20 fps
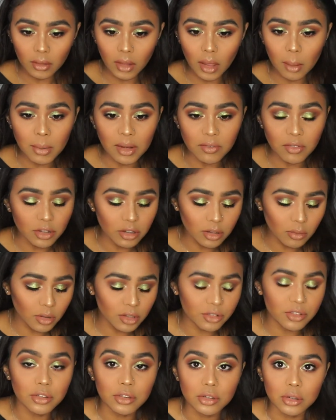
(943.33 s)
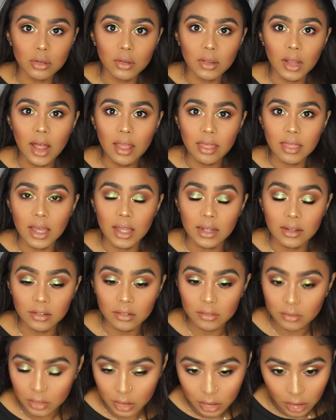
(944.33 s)
I mean, if you didn't want to do that, then
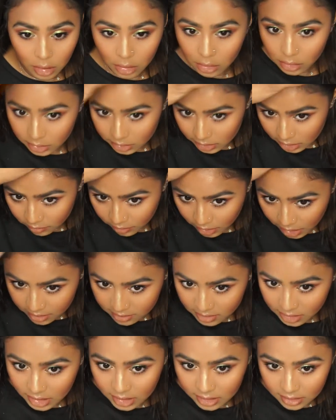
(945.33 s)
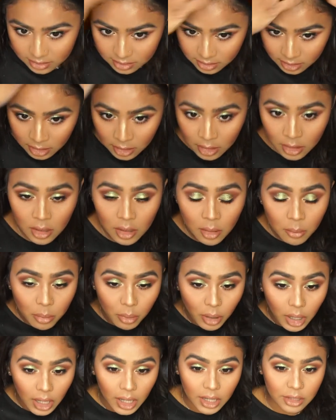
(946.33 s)
you know you can leave it as it is,
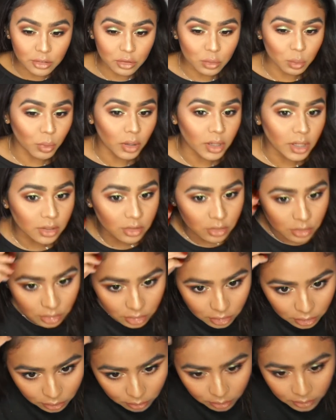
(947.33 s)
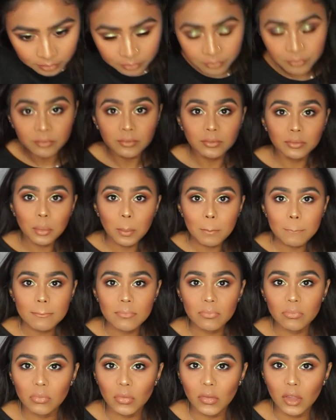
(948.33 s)
but I just wanted to
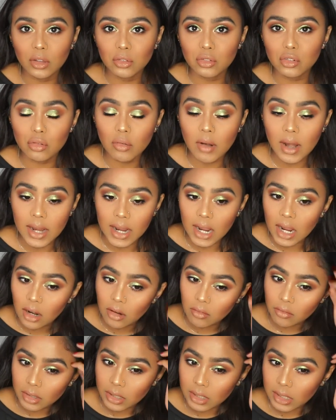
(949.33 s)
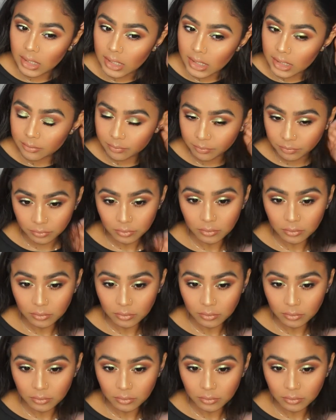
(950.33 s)
try it out really